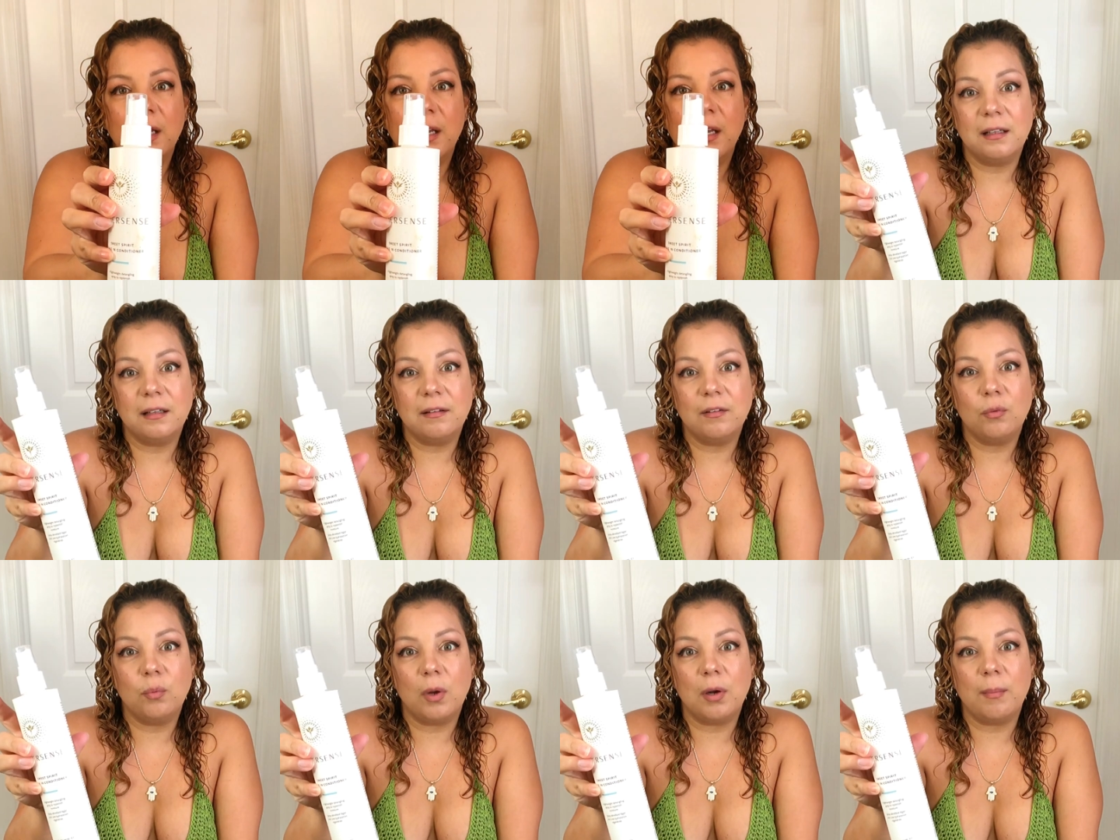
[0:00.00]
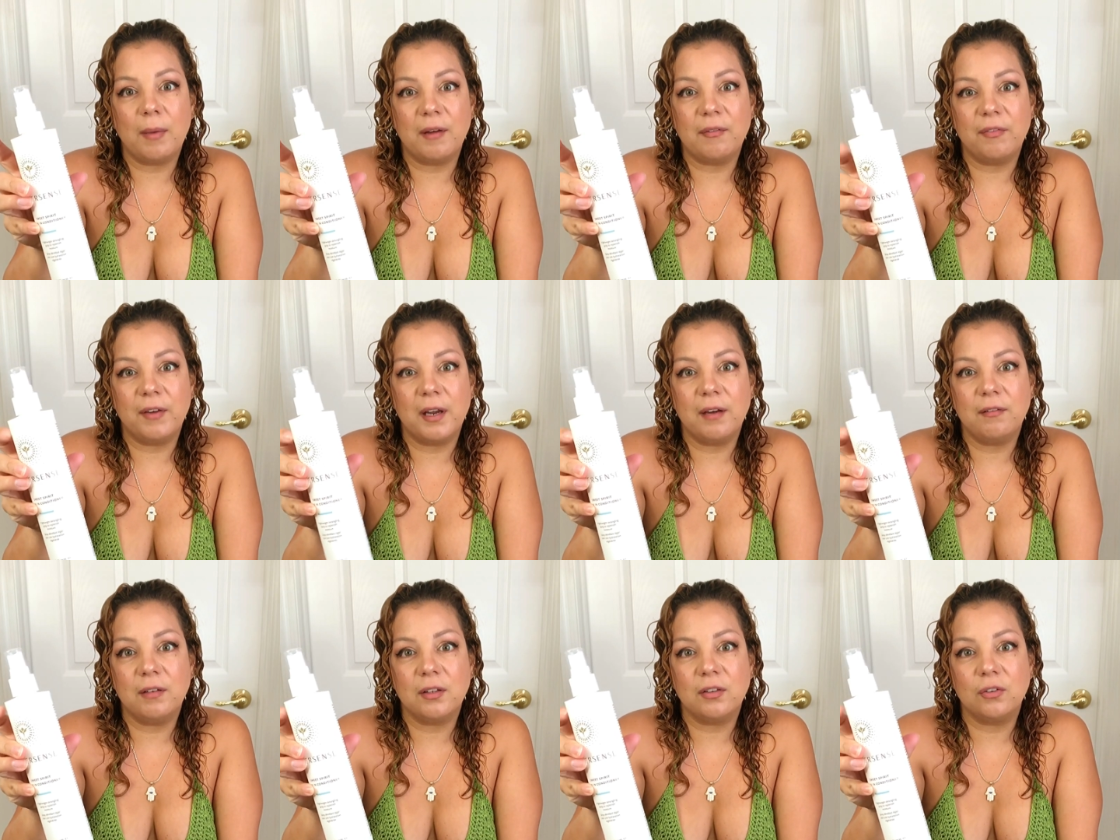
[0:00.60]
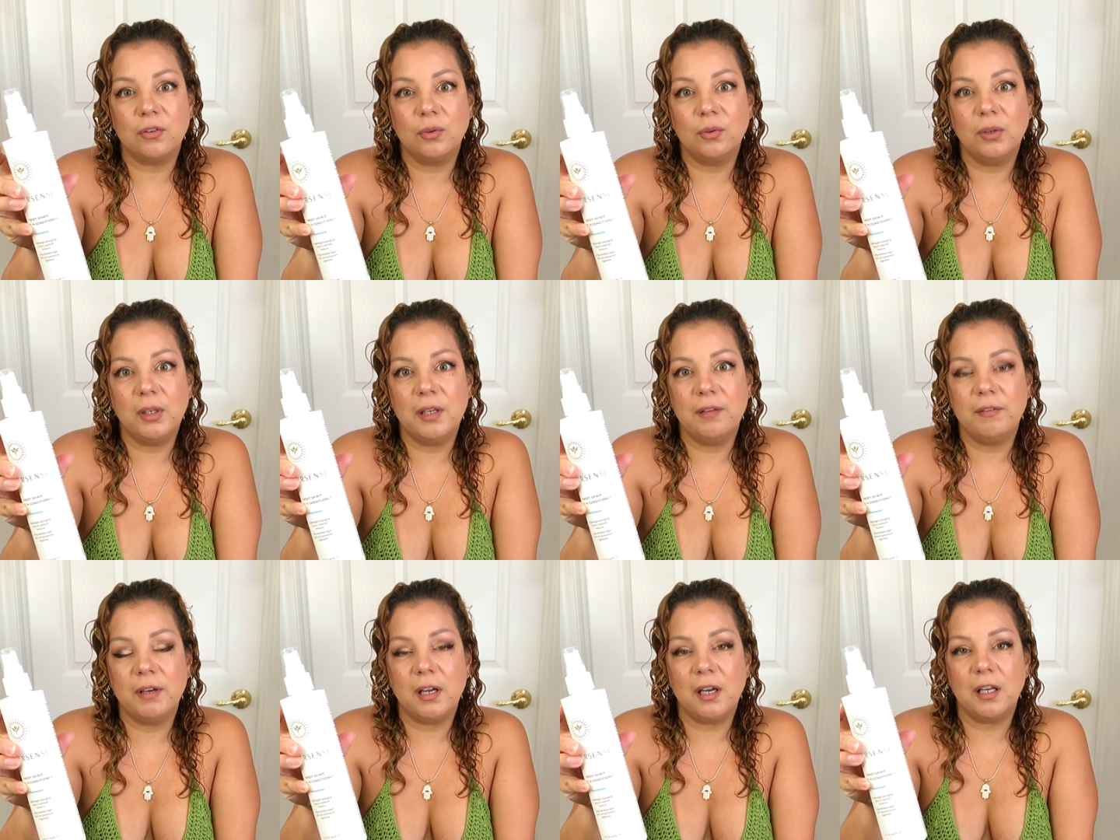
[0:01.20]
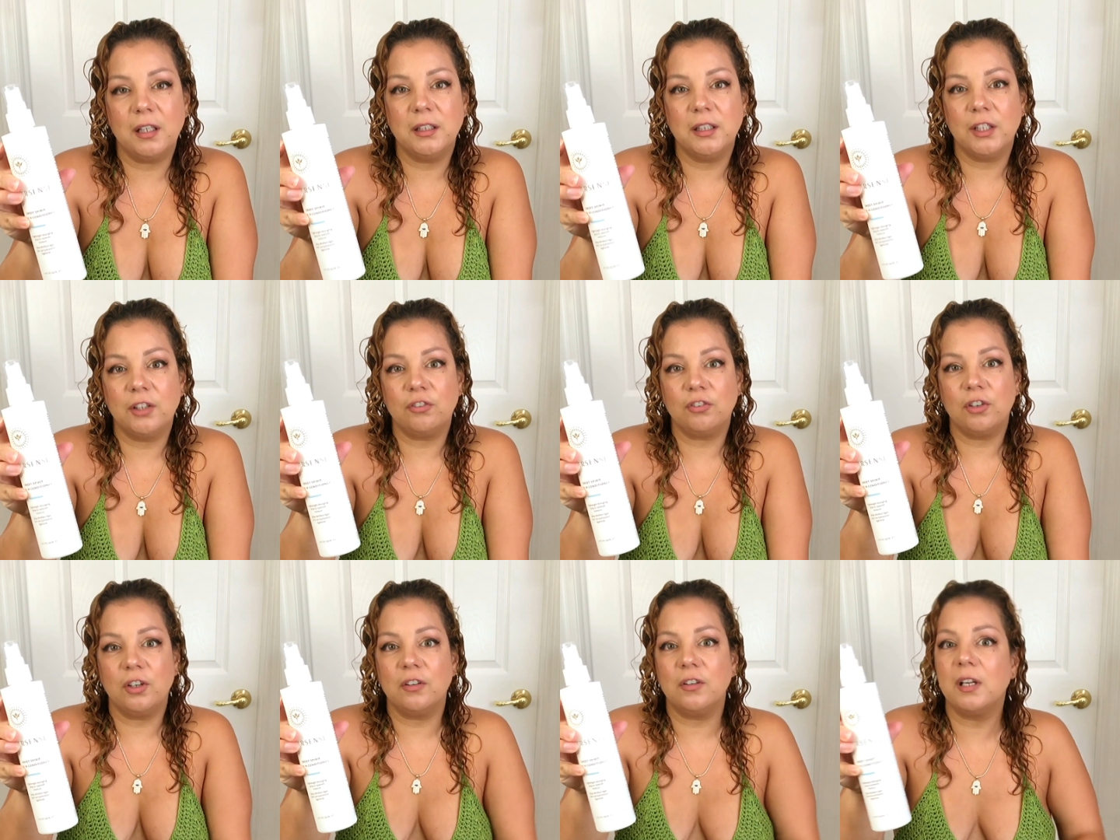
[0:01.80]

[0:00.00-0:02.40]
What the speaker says: This is one of my favorites too, leave-in conditioners.